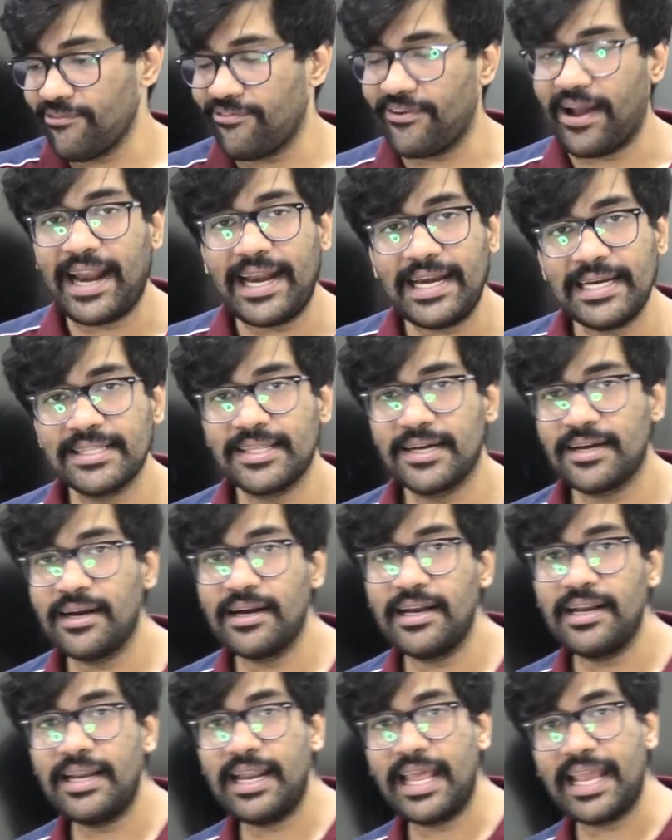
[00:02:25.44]
find the
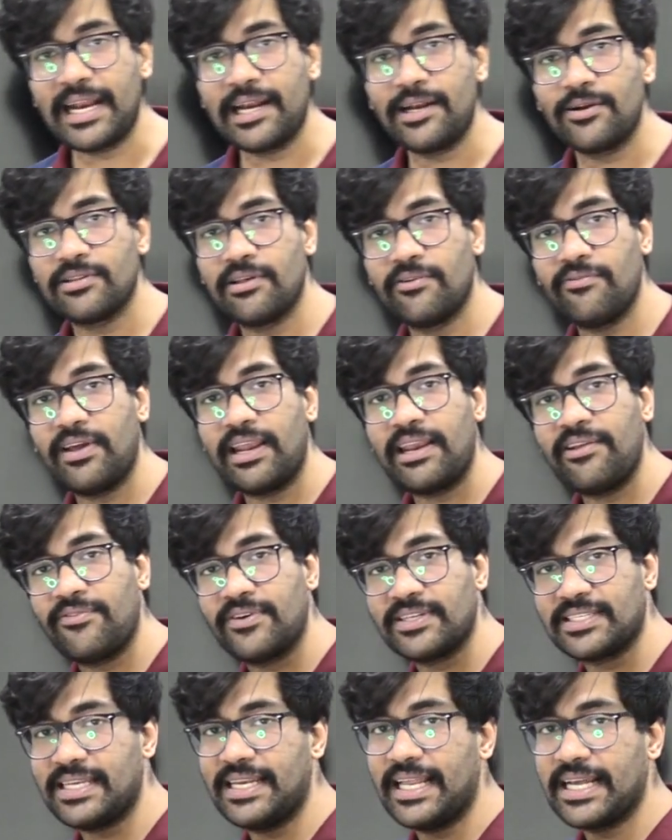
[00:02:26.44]
link to the very
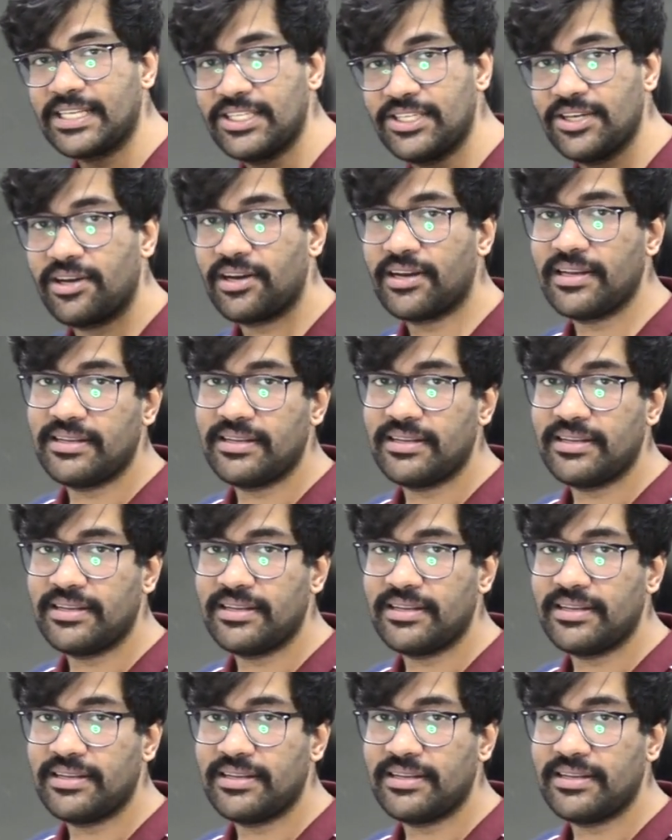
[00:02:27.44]
first lecture